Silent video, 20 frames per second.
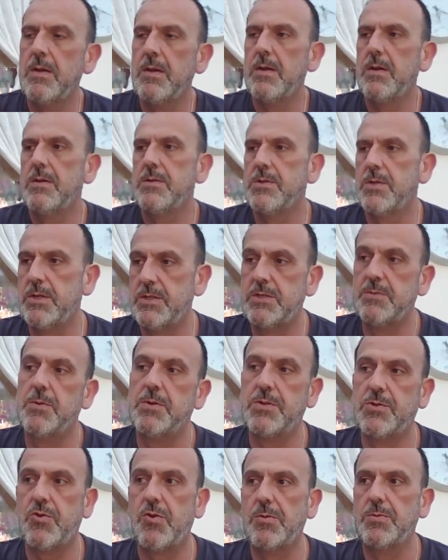So this is my
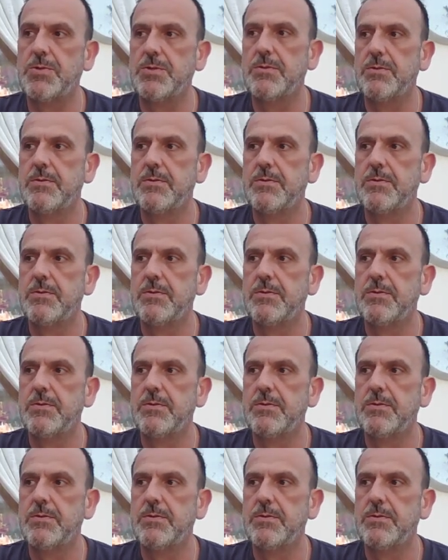description.